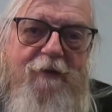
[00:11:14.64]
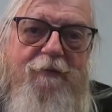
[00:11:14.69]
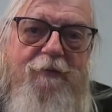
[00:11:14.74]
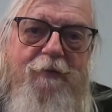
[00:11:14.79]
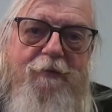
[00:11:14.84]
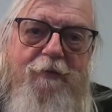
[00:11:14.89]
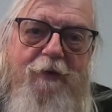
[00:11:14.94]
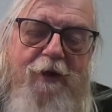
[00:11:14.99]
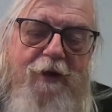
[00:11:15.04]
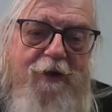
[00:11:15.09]

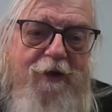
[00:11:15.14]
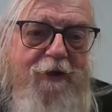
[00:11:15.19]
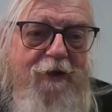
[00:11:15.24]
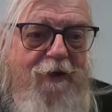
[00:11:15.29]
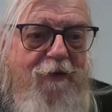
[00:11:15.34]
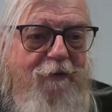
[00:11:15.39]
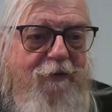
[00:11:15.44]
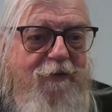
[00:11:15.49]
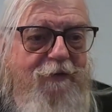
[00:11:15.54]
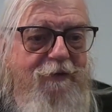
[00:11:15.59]
From
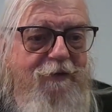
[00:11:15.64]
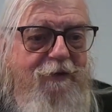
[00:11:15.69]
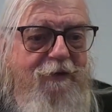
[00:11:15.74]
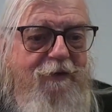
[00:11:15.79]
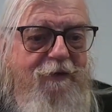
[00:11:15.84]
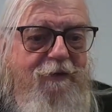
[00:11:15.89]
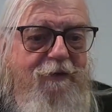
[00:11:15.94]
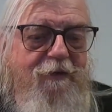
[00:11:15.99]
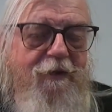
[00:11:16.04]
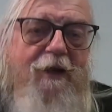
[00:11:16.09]
Naha, I went to
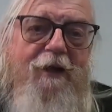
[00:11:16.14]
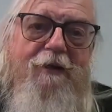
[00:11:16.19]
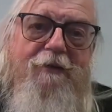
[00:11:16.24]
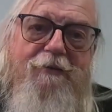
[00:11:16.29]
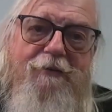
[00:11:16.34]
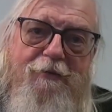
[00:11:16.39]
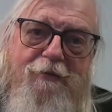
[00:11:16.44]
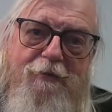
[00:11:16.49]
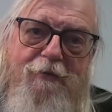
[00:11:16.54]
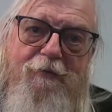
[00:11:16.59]

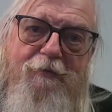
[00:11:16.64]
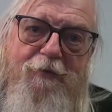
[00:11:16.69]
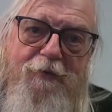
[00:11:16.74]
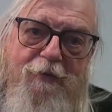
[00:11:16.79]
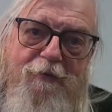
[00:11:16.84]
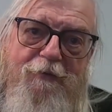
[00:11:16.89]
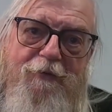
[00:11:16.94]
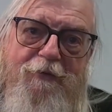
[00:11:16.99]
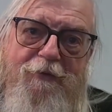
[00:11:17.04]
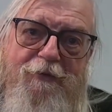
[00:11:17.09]
Tansanute for
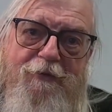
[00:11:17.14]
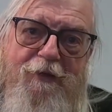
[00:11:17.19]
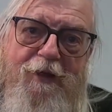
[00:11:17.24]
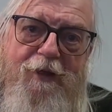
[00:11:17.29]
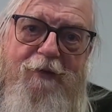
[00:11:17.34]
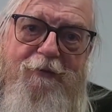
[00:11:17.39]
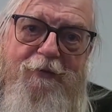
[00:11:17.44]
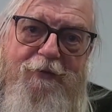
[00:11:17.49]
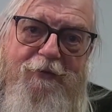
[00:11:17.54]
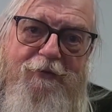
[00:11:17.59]
the first
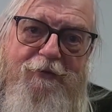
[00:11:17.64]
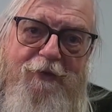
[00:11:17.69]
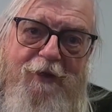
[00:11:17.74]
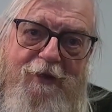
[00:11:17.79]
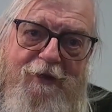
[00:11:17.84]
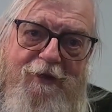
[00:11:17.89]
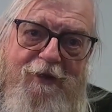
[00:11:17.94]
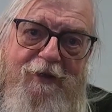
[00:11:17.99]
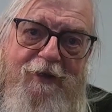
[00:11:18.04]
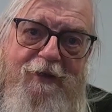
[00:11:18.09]
time as a
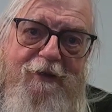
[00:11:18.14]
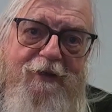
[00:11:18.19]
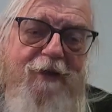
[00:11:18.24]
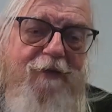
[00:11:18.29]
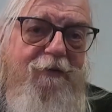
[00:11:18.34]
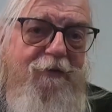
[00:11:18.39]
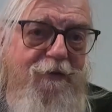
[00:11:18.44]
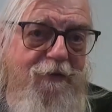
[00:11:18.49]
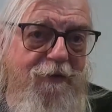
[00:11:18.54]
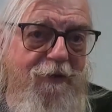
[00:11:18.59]
Saigon.
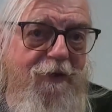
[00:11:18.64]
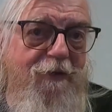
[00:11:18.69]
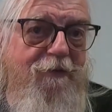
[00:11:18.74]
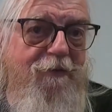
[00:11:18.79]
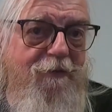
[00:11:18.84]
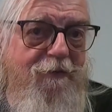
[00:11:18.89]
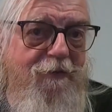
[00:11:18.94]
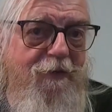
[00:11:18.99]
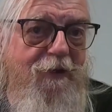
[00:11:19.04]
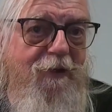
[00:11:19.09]
That was a nice
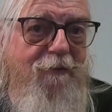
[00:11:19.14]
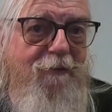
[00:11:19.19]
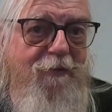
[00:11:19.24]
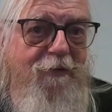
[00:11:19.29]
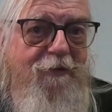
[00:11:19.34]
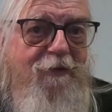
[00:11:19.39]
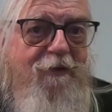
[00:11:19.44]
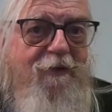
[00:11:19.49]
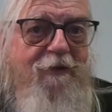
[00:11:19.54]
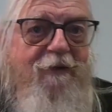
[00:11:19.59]
assignment.
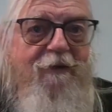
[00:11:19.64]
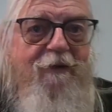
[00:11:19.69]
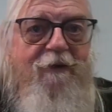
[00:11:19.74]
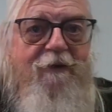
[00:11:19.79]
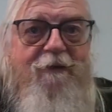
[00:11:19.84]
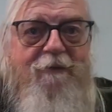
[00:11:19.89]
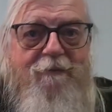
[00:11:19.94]
Mm.